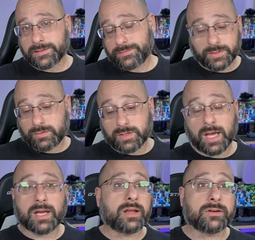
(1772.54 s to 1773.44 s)
so
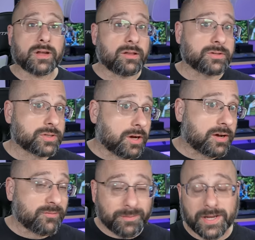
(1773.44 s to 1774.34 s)
knock $100
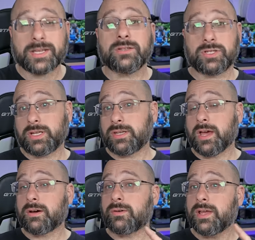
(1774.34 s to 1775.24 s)
off. But you should
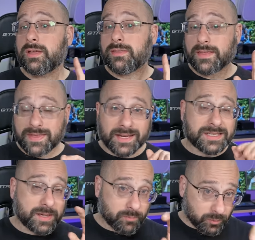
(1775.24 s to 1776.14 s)
know that that
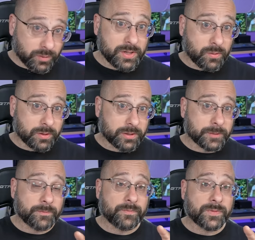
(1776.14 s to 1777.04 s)
is a
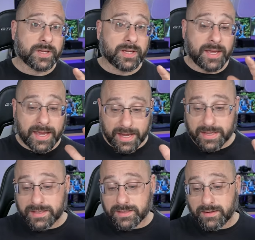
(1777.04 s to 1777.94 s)
pre-order,
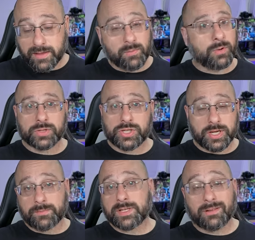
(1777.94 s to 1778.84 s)
and they won't
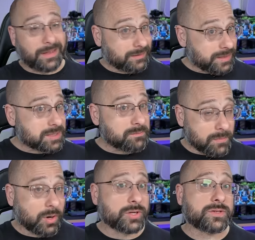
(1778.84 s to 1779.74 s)
ship till at least
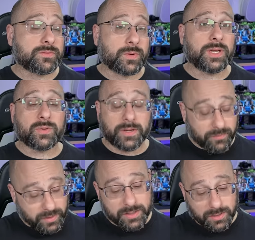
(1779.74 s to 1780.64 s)
March of
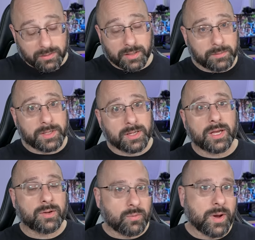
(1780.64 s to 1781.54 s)
2023, so you're going to be
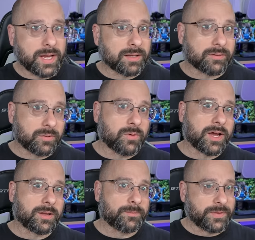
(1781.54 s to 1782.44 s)
waiting a little
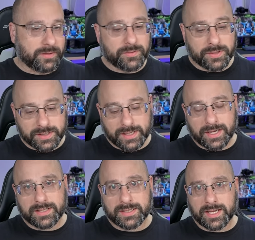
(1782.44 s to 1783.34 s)
while if you
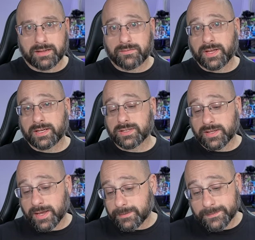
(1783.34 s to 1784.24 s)
decide to take advantage of
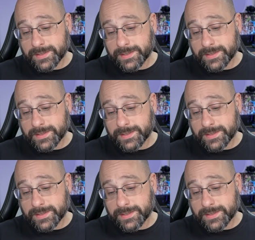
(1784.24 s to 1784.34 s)
that.